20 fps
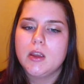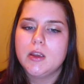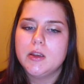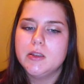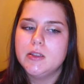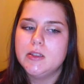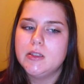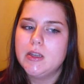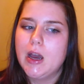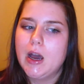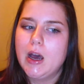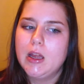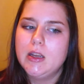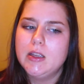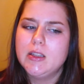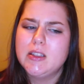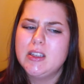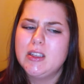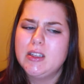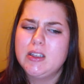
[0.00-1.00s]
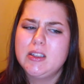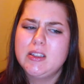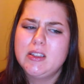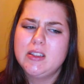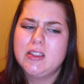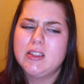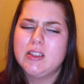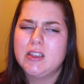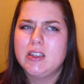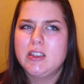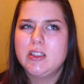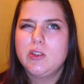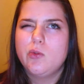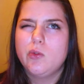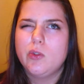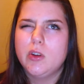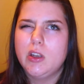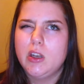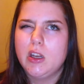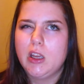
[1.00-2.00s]
His dad is like
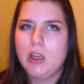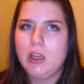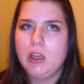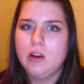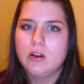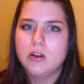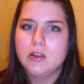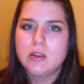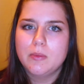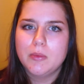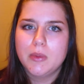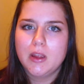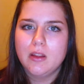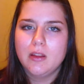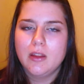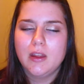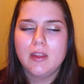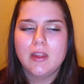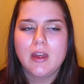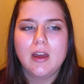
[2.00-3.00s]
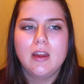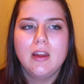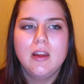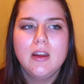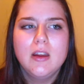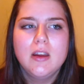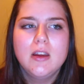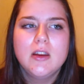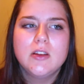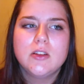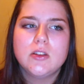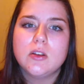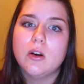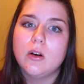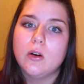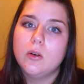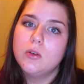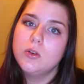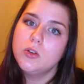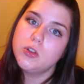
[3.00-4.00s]
6'8" or something like that,
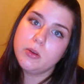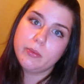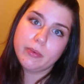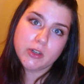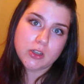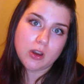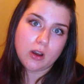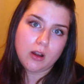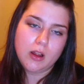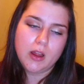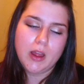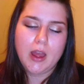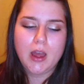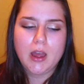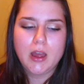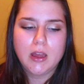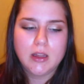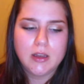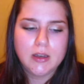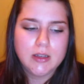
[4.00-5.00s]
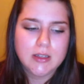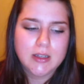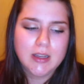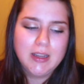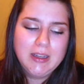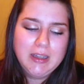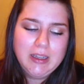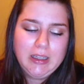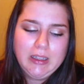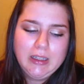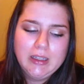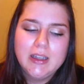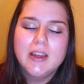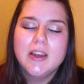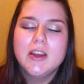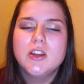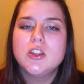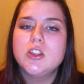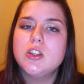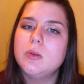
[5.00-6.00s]
so super tall and
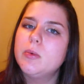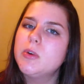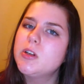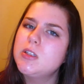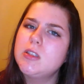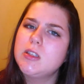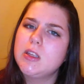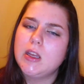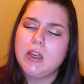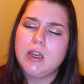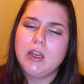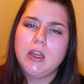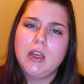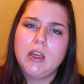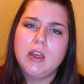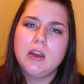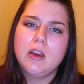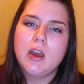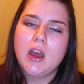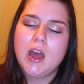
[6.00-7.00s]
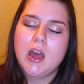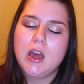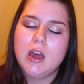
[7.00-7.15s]
super skinny,